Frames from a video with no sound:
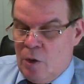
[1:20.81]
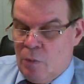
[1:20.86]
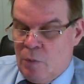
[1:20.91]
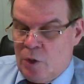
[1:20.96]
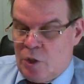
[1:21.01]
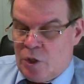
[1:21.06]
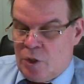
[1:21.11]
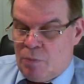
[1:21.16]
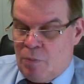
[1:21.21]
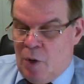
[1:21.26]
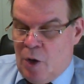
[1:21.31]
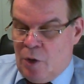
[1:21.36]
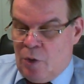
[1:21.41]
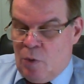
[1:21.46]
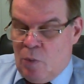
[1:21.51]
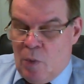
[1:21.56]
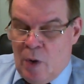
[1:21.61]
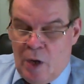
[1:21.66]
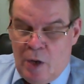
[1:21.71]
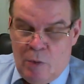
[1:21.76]
which by
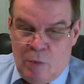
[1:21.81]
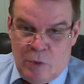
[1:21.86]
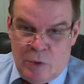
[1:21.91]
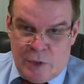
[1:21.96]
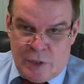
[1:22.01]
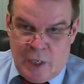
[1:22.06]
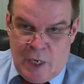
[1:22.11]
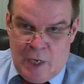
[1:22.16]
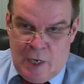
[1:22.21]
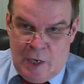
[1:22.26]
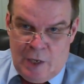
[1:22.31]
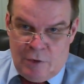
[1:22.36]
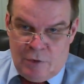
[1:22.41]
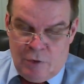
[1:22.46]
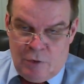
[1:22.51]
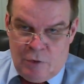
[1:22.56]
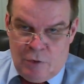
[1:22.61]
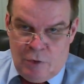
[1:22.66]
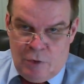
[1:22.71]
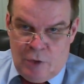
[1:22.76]
the way was a
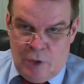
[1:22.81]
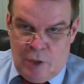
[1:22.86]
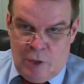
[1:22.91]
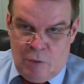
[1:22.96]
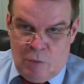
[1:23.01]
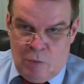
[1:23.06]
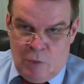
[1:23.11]
letter to the